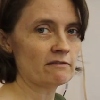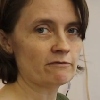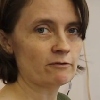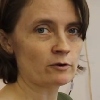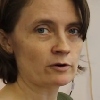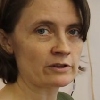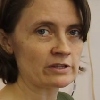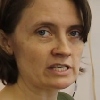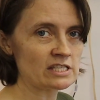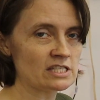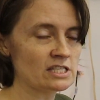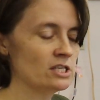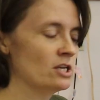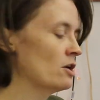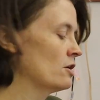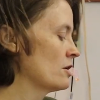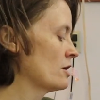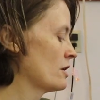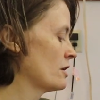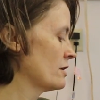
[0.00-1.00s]
for this
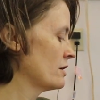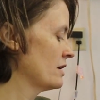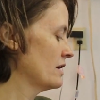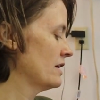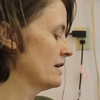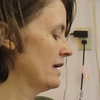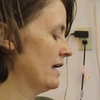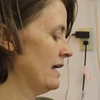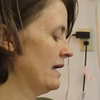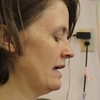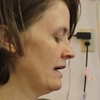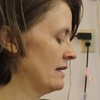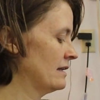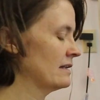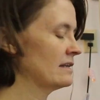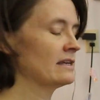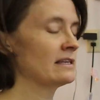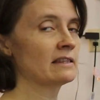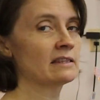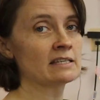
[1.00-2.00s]
yarn
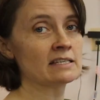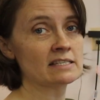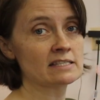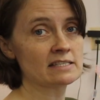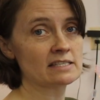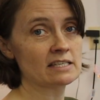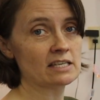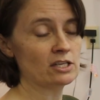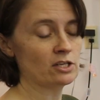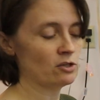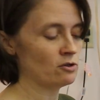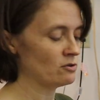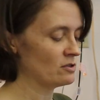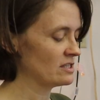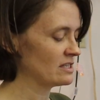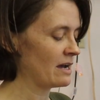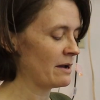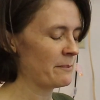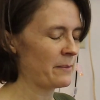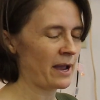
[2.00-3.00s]
and get this
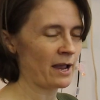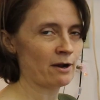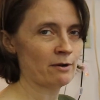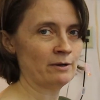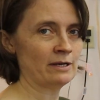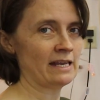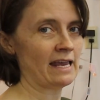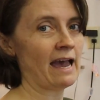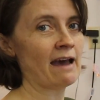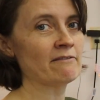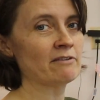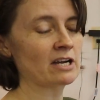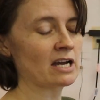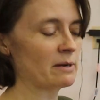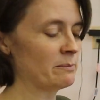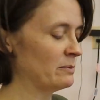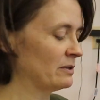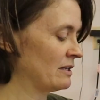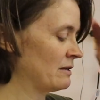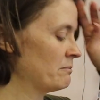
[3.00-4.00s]
used up. I already have a
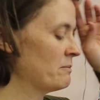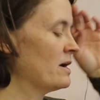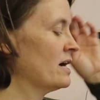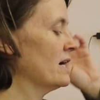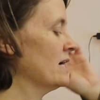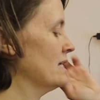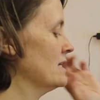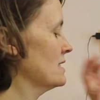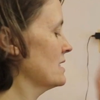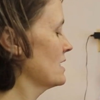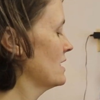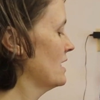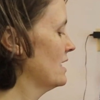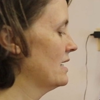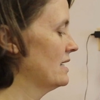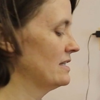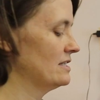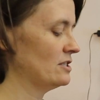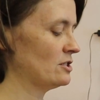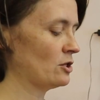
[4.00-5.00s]
couple in mind,
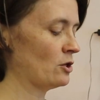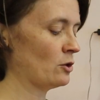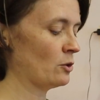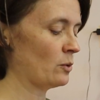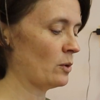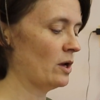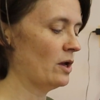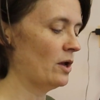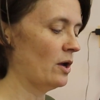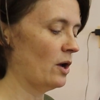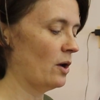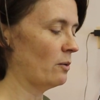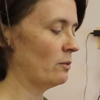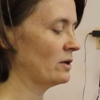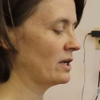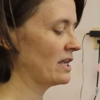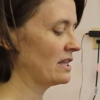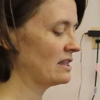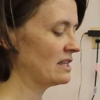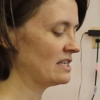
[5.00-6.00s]
so
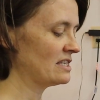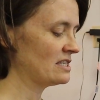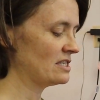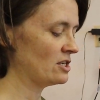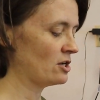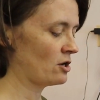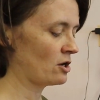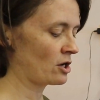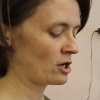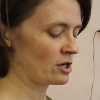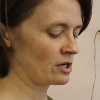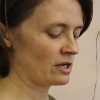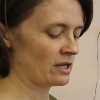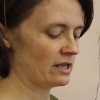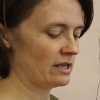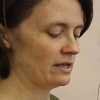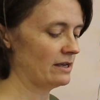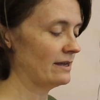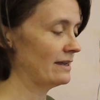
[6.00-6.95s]
we'll get this yarn